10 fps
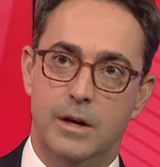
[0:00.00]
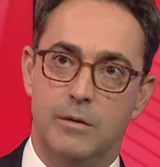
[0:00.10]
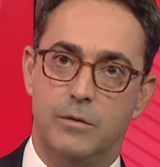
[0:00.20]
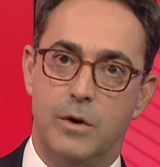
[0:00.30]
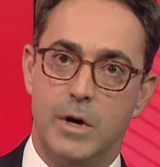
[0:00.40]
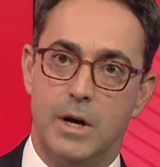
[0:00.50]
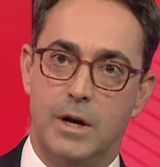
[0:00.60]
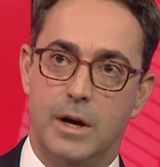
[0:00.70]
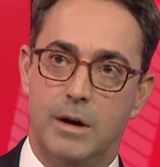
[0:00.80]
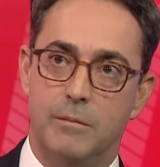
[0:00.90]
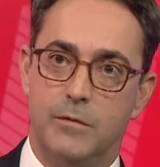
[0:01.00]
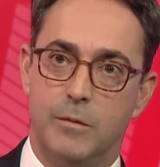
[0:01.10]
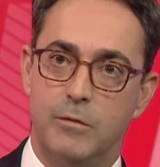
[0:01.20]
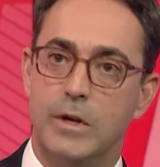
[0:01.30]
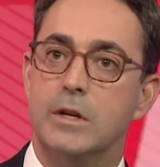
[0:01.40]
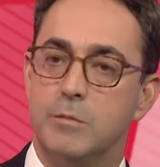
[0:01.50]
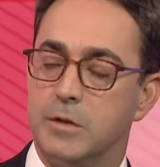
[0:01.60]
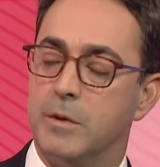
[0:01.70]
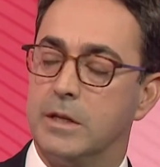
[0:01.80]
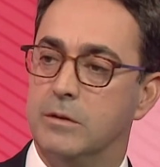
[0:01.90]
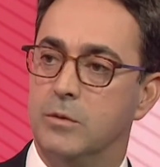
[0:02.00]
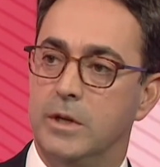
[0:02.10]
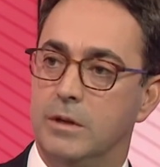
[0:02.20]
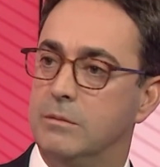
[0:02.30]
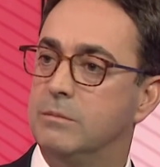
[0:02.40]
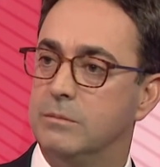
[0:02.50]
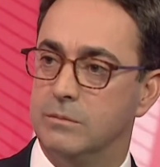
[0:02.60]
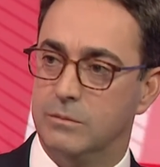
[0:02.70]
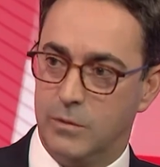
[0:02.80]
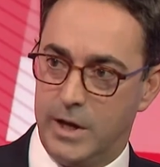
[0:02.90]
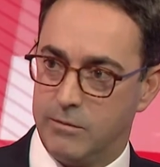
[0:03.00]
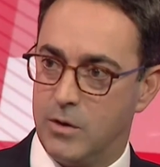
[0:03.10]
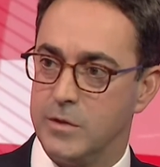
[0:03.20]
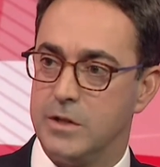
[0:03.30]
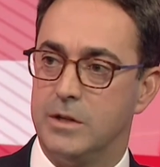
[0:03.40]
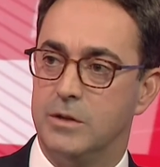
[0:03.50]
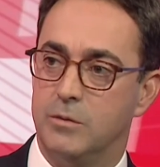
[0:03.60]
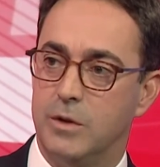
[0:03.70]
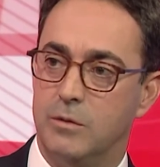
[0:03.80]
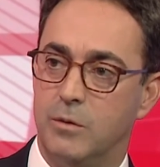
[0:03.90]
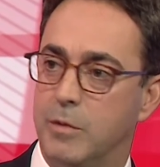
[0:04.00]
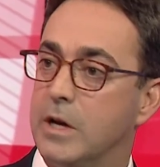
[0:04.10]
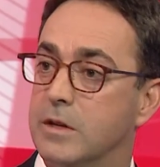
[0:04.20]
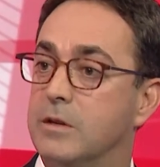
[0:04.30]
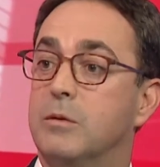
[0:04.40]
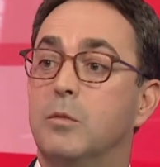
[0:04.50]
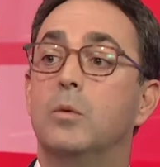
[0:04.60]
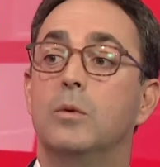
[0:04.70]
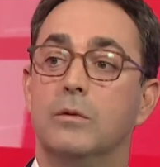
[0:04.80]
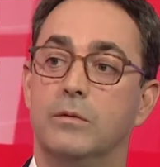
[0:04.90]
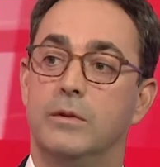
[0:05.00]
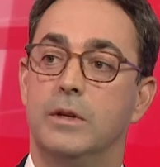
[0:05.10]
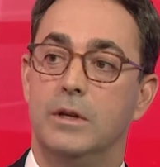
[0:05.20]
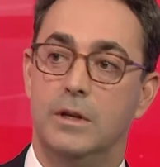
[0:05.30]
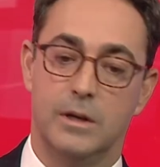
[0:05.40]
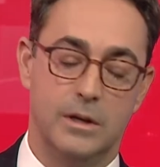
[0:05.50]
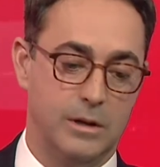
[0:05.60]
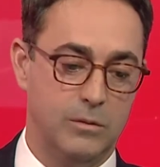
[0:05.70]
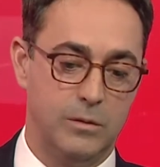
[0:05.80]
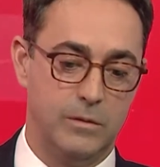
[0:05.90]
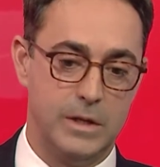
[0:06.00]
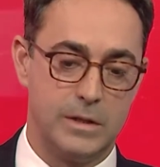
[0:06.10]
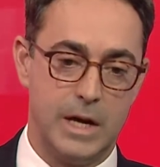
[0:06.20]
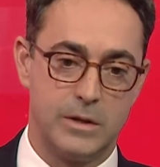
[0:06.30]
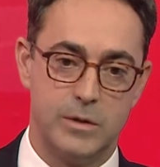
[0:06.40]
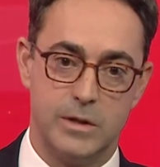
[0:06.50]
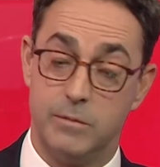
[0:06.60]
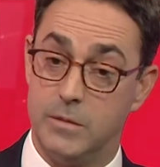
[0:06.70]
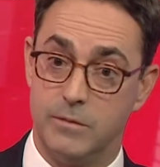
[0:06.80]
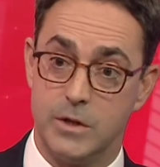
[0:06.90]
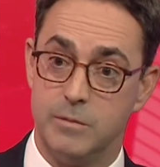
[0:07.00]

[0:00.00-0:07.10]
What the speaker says: from a vendor perspective, we have conversations with buy sides from all of these categories I've just